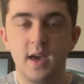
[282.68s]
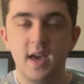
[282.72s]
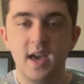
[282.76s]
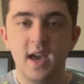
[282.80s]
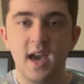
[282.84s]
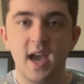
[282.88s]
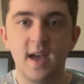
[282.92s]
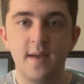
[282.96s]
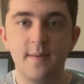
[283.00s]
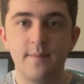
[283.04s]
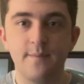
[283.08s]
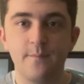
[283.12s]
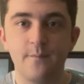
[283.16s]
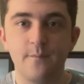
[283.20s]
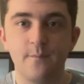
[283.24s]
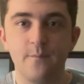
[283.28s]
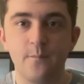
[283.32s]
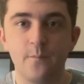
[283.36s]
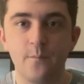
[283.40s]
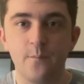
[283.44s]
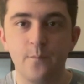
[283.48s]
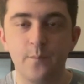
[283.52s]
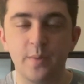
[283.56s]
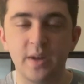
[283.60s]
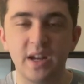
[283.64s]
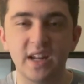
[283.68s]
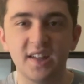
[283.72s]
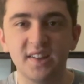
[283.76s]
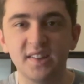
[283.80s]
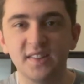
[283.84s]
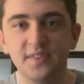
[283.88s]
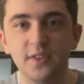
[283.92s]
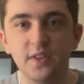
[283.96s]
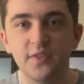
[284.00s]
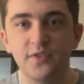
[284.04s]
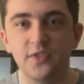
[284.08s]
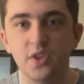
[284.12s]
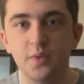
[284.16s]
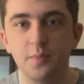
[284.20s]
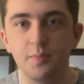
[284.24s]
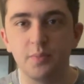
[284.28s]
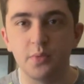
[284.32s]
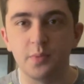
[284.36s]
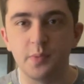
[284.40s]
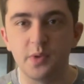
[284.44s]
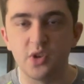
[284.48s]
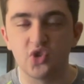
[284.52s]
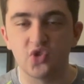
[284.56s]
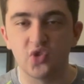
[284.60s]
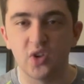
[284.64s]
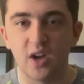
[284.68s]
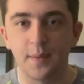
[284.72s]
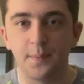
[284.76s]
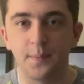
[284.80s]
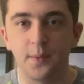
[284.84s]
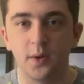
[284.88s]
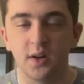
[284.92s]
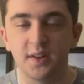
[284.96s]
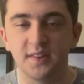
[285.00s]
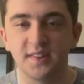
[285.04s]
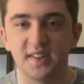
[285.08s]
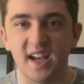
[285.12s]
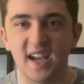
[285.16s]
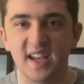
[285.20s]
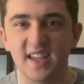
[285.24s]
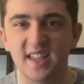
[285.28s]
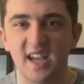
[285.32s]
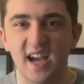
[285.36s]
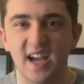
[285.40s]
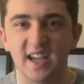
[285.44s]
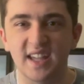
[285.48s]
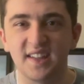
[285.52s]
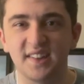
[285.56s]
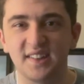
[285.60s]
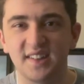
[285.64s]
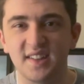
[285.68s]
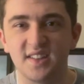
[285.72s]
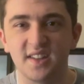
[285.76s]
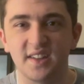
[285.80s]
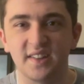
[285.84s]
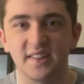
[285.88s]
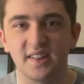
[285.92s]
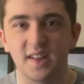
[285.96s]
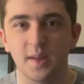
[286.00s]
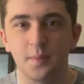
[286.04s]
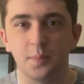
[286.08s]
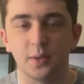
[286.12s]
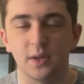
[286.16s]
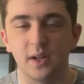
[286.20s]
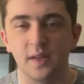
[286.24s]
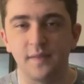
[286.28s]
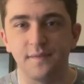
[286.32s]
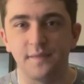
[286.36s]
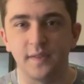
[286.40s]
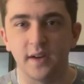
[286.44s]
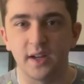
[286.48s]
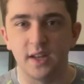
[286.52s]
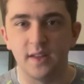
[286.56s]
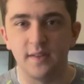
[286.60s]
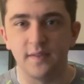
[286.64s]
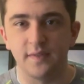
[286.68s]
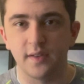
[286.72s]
And but I guess for, for the booby trap parts, I, I guess it does get pretty funny.